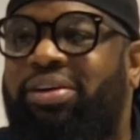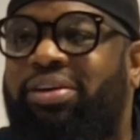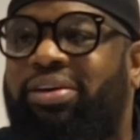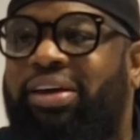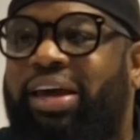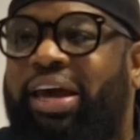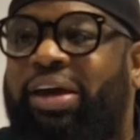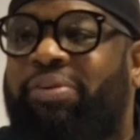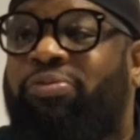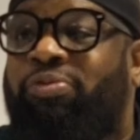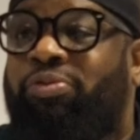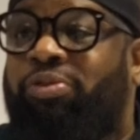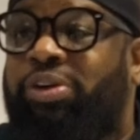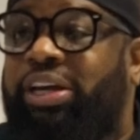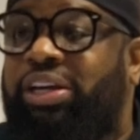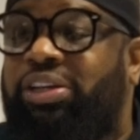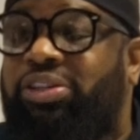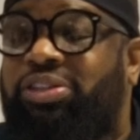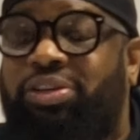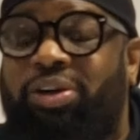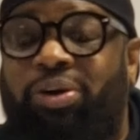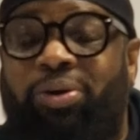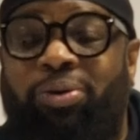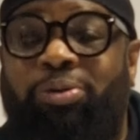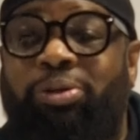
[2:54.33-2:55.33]
have
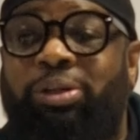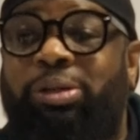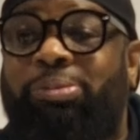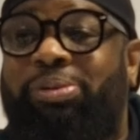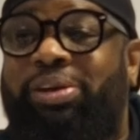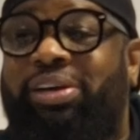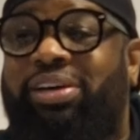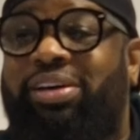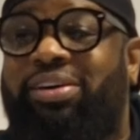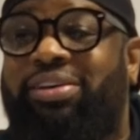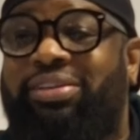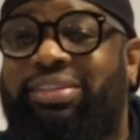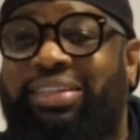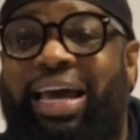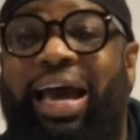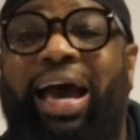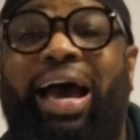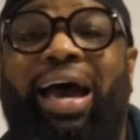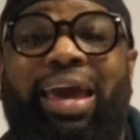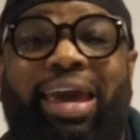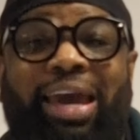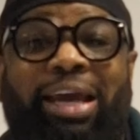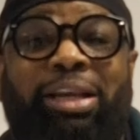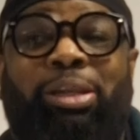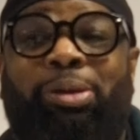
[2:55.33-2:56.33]
reached, only because
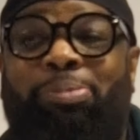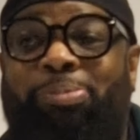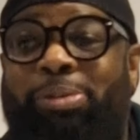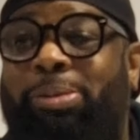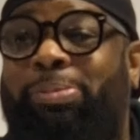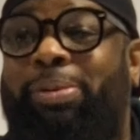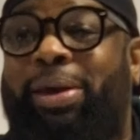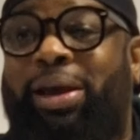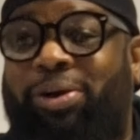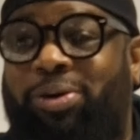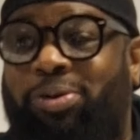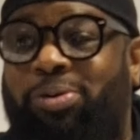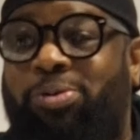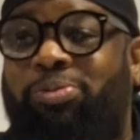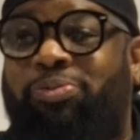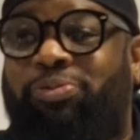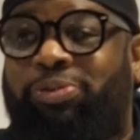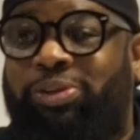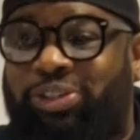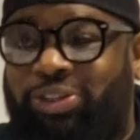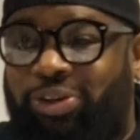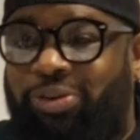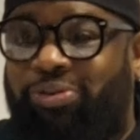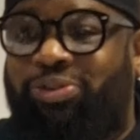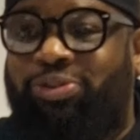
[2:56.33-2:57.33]
I had to be back home for
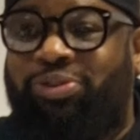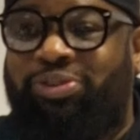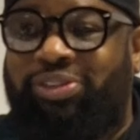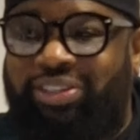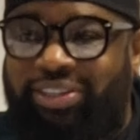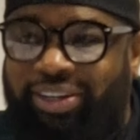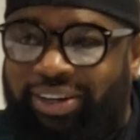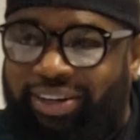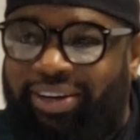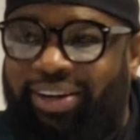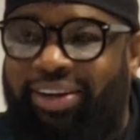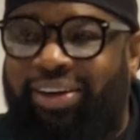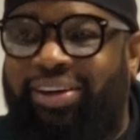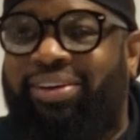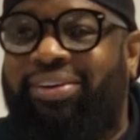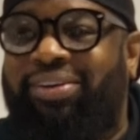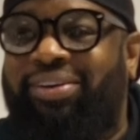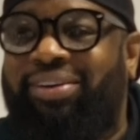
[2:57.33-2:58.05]
church on Sunday.